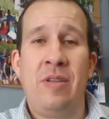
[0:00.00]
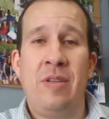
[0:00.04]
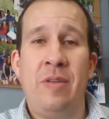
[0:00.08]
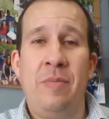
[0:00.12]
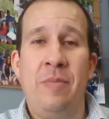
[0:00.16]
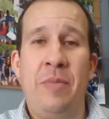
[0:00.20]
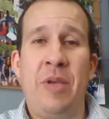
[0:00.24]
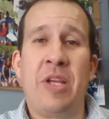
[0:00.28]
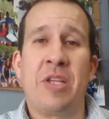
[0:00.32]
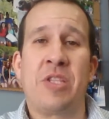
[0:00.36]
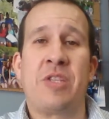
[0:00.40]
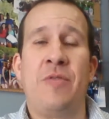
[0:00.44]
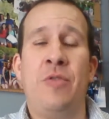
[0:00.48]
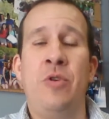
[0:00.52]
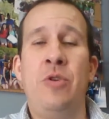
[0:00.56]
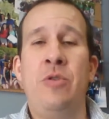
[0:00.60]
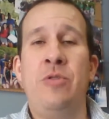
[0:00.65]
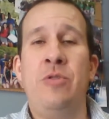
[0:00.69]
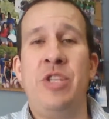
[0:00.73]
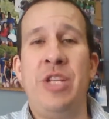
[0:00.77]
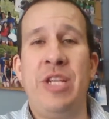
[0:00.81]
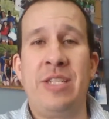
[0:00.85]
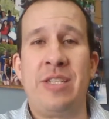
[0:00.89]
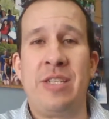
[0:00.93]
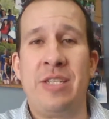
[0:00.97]
because of who
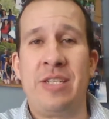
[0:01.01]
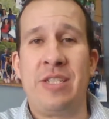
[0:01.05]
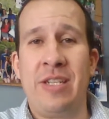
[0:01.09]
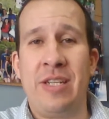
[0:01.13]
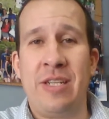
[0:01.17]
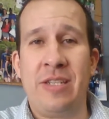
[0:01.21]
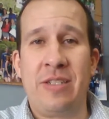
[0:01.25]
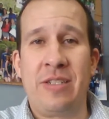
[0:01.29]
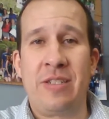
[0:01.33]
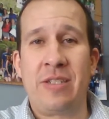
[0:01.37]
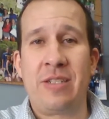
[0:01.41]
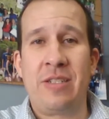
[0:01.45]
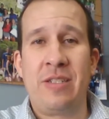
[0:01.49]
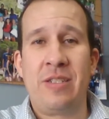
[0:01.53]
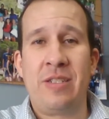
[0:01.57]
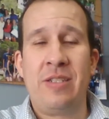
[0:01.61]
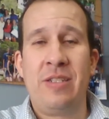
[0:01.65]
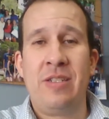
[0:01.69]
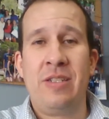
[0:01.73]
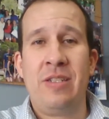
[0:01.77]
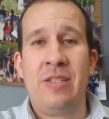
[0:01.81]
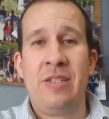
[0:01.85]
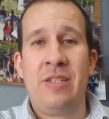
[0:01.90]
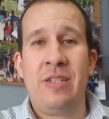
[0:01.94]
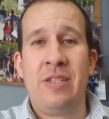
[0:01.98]
Jesus is
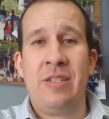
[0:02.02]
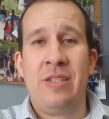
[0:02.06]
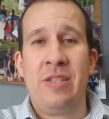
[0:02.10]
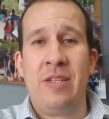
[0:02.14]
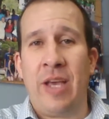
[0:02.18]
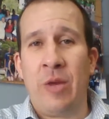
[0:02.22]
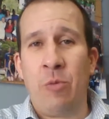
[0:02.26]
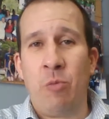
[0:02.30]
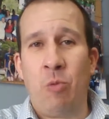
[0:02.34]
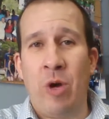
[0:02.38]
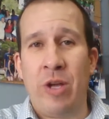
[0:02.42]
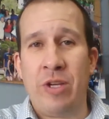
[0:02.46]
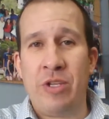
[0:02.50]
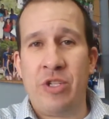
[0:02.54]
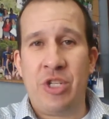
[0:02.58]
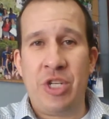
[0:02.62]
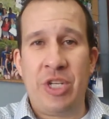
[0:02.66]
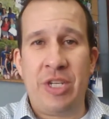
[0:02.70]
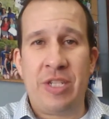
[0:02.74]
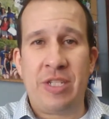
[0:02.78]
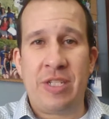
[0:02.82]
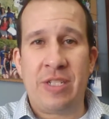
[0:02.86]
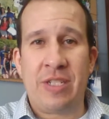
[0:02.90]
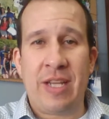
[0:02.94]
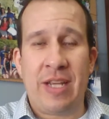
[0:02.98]
and what
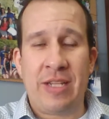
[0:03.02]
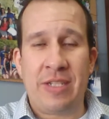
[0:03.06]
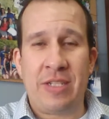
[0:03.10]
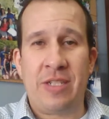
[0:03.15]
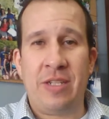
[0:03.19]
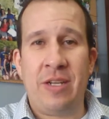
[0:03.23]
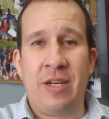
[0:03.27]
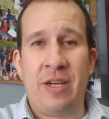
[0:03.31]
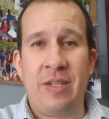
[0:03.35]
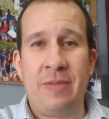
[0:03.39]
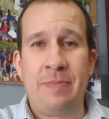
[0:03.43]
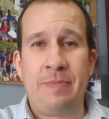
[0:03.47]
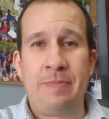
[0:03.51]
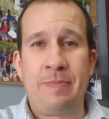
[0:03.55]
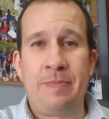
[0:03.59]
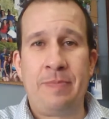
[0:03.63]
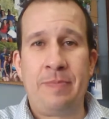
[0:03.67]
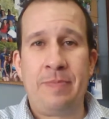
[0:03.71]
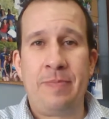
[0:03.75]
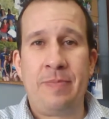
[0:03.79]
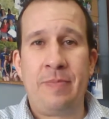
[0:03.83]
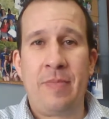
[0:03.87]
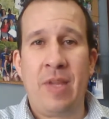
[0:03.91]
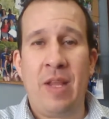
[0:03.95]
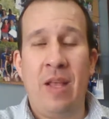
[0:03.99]
Jesus has done.
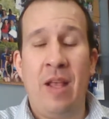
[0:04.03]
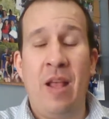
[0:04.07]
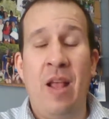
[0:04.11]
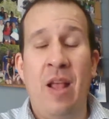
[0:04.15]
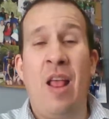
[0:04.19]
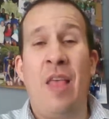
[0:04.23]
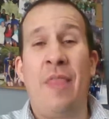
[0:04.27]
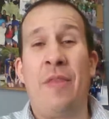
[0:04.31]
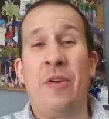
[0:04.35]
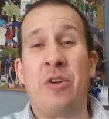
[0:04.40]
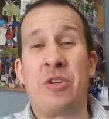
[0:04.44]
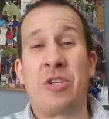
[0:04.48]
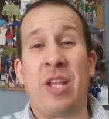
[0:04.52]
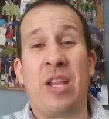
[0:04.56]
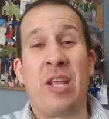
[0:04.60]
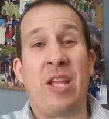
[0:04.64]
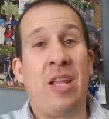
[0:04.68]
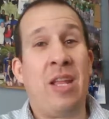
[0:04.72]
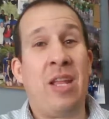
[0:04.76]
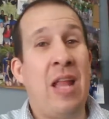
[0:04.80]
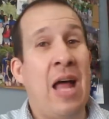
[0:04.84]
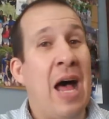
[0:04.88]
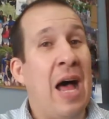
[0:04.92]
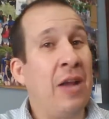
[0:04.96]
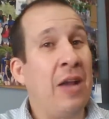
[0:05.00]
There's a
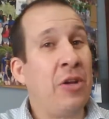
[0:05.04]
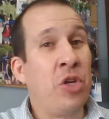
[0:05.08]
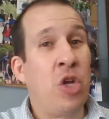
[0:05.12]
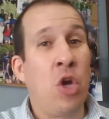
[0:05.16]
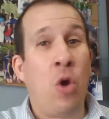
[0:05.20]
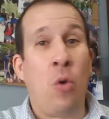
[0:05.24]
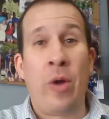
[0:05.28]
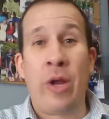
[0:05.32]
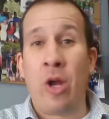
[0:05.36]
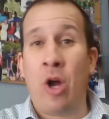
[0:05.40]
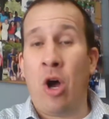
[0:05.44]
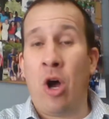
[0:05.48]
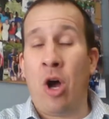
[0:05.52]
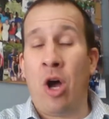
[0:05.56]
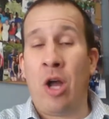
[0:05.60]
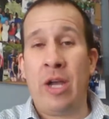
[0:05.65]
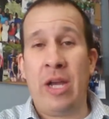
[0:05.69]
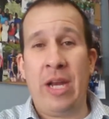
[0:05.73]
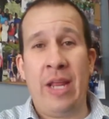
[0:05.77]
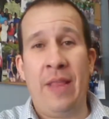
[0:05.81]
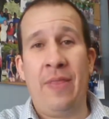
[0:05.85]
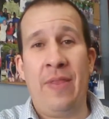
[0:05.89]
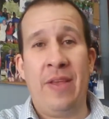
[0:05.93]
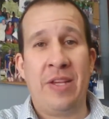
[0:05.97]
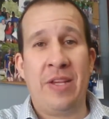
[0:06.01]
lot going on
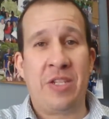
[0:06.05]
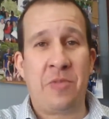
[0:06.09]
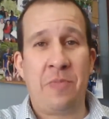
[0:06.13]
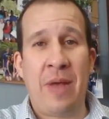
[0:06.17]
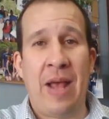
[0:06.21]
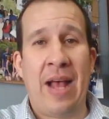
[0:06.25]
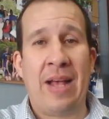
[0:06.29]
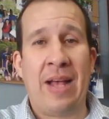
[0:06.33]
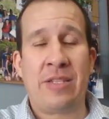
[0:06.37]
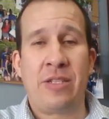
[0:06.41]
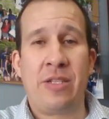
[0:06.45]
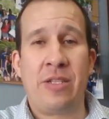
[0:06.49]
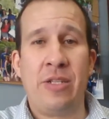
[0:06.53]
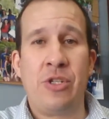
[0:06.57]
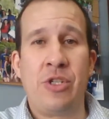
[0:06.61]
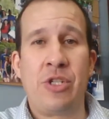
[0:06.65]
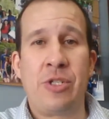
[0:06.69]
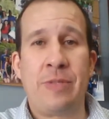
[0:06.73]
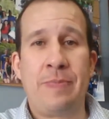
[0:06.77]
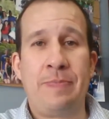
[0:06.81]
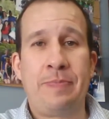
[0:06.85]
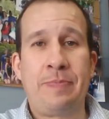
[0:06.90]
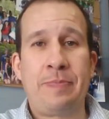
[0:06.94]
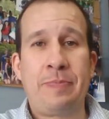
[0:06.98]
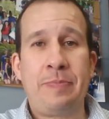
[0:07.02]
in this
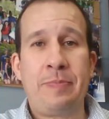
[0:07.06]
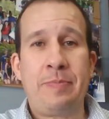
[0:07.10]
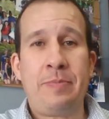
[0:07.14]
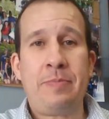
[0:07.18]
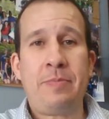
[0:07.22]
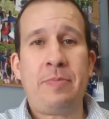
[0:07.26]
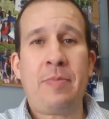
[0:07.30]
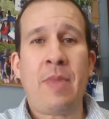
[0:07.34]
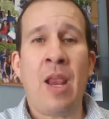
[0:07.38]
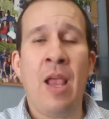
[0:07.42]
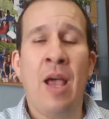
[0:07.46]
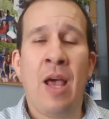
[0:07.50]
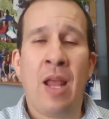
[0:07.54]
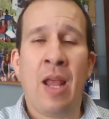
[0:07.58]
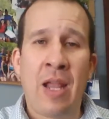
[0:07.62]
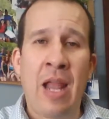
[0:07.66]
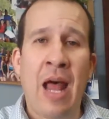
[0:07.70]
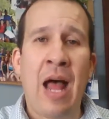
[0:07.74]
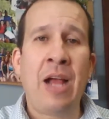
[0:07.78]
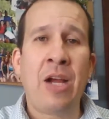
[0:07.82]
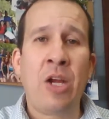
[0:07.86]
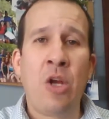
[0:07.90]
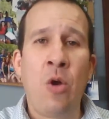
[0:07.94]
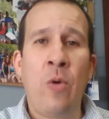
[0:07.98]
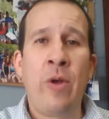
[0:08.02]
passage, a
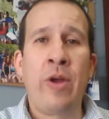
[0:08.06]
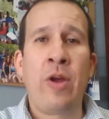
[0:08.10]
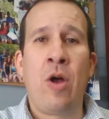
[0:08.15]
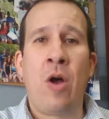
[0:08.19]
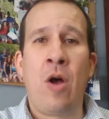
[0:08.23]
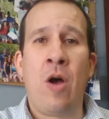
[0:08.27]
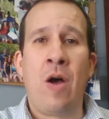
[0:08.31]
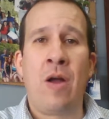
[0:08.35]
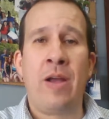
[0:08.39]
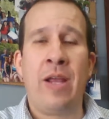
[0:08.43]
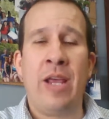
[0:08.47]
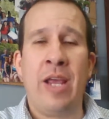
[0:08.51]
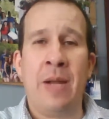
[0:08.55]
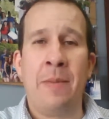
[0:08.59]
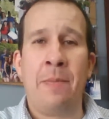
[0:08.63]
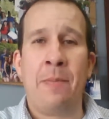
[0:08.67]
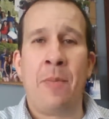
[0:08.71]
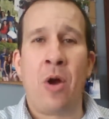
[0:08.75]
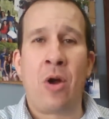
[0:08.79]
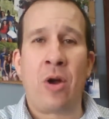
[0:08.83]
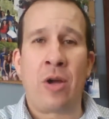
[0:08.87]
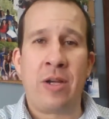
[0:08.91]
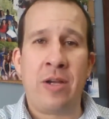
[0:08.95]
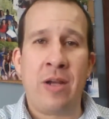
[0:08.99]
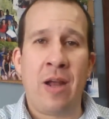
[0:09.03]
lot going on in
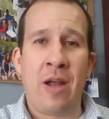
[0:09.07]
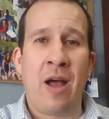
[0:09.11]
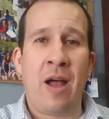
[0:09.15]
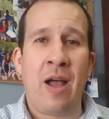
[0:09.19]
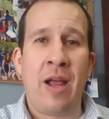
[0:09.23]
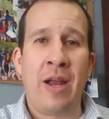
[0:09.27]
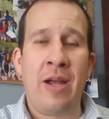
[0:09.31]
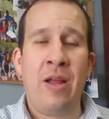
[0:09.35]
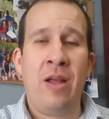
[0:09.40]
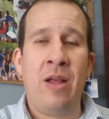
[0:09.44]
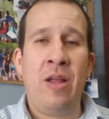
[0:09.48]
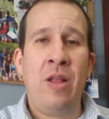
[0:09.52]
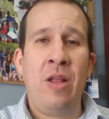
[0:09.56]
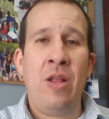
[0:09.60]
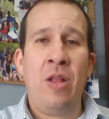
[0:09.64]
Mark 9,